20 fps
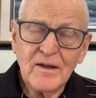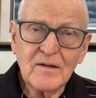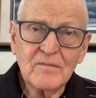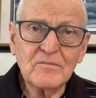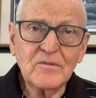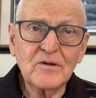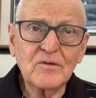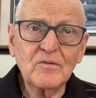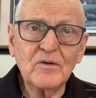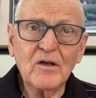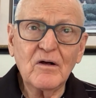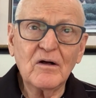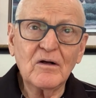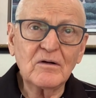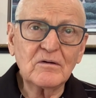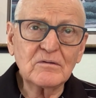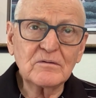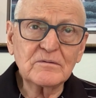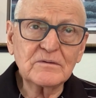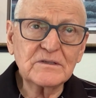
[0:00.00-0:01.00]
But we
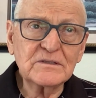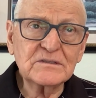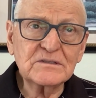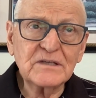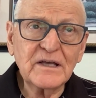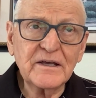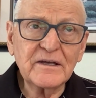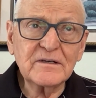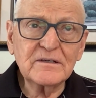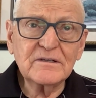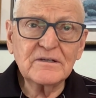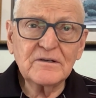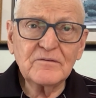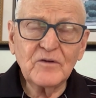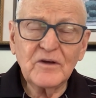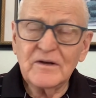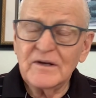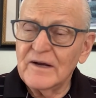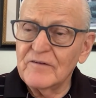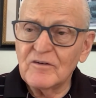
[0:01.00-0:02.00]
always had,
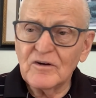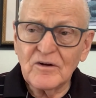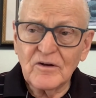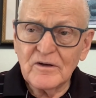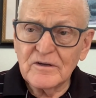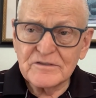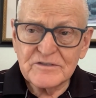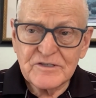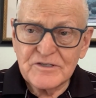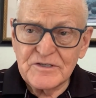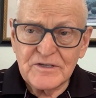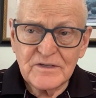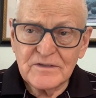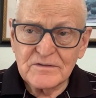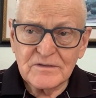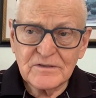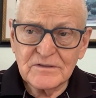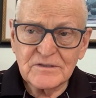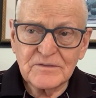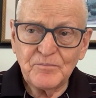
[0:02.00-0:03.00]
we never lost
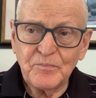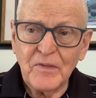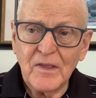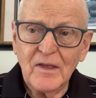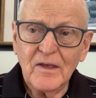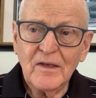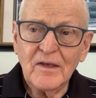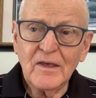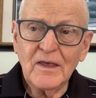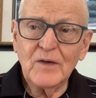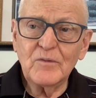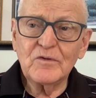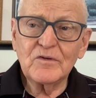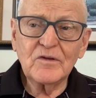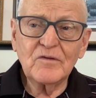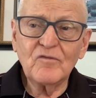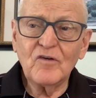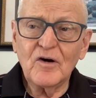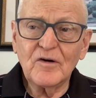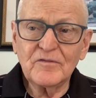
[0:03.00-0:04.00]
Jesus. He was
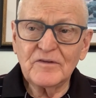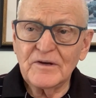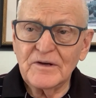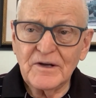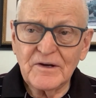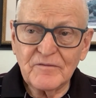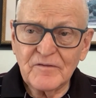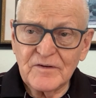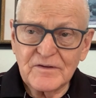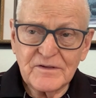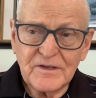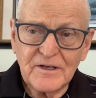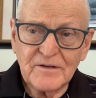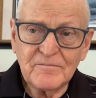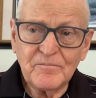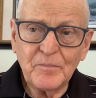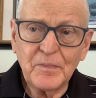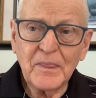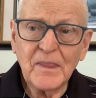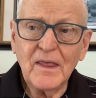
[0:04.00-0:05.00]
involved in everything.
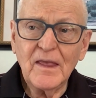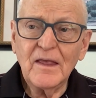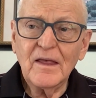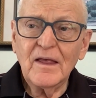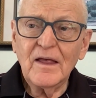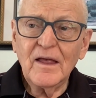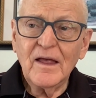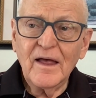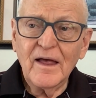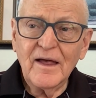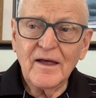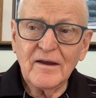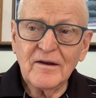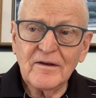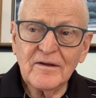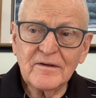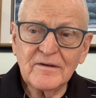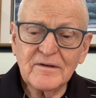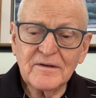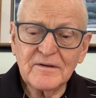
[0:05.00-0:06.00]
And
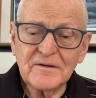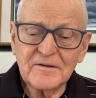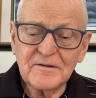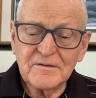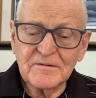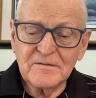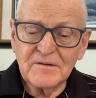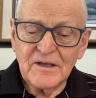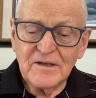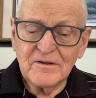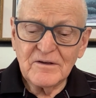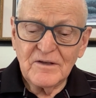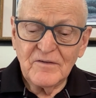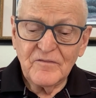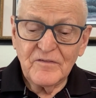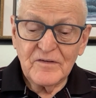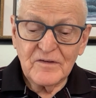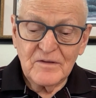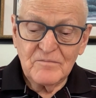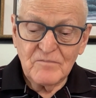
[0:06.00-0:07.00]
it
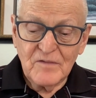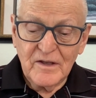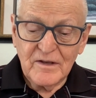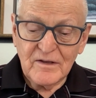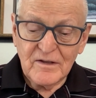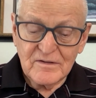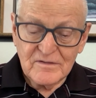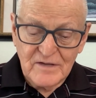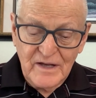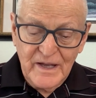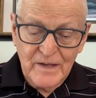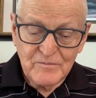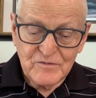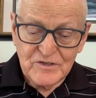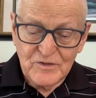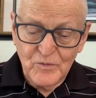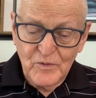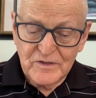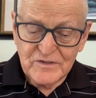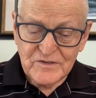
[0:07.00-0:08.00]
seemed like at times he
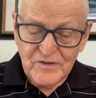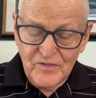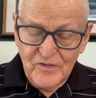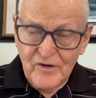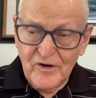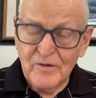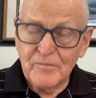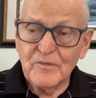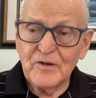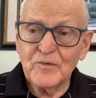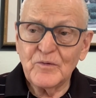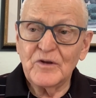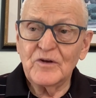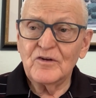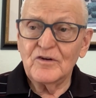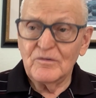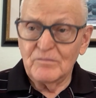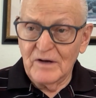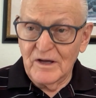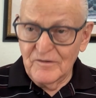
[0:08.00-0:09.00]
wasn't there, but we
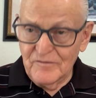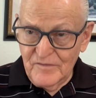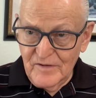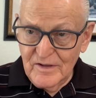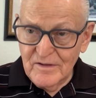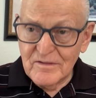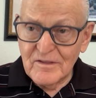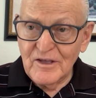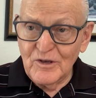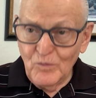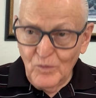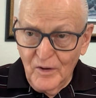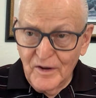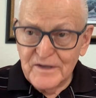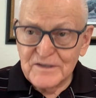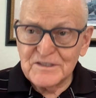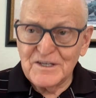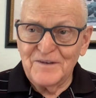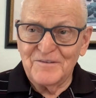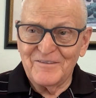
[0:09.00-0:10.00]
knew by faith he
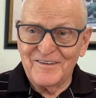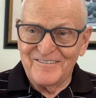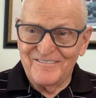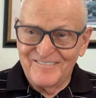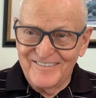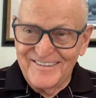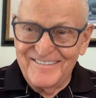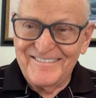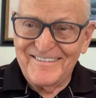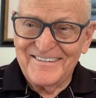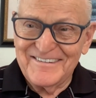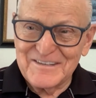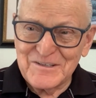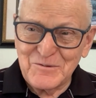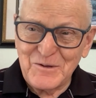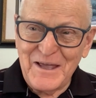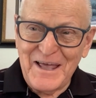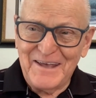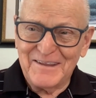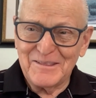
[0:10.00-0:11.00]
was because
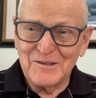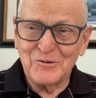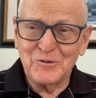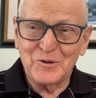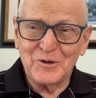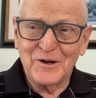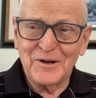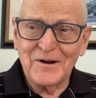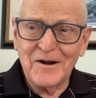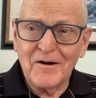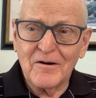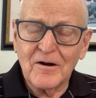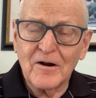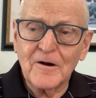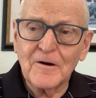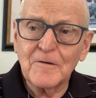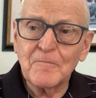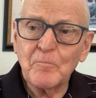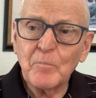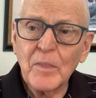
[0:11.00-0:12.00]
we had the Word in our
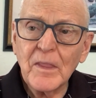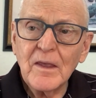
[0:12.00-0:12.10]
heart.